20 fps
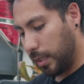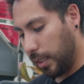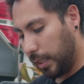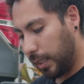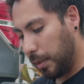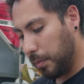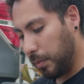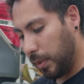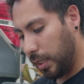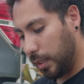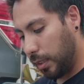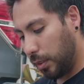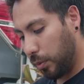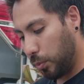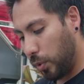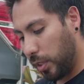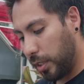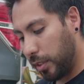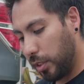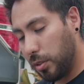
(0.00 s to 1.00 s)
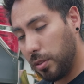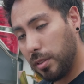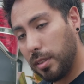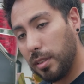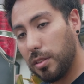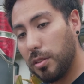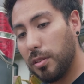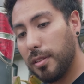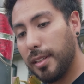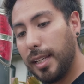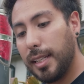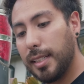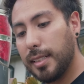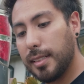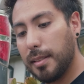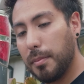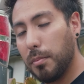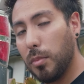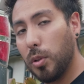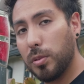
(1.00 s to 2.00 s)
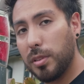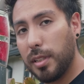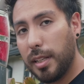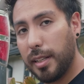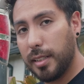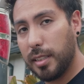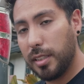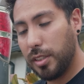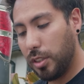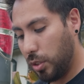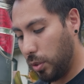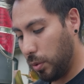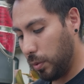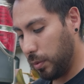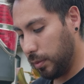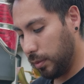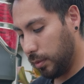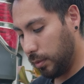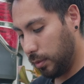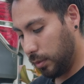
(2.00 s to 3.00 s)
the gimbal that we're using today is the Mosa Air 2.